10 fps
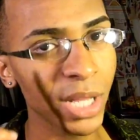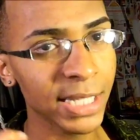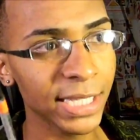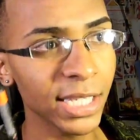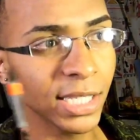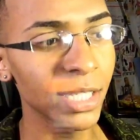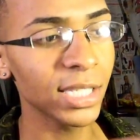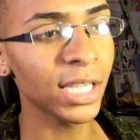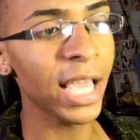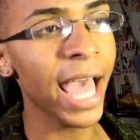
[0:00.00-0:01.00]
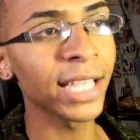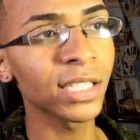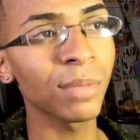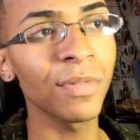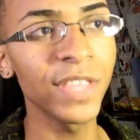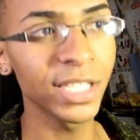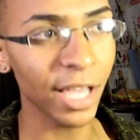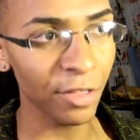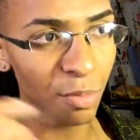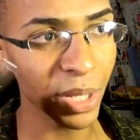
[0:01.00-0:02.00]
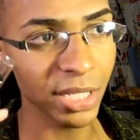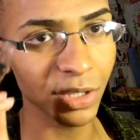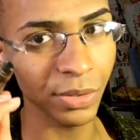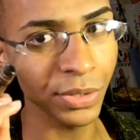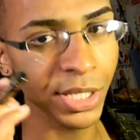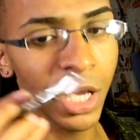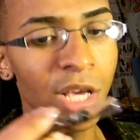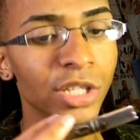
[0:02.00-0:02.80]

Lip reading: consistency as some of these other pencils.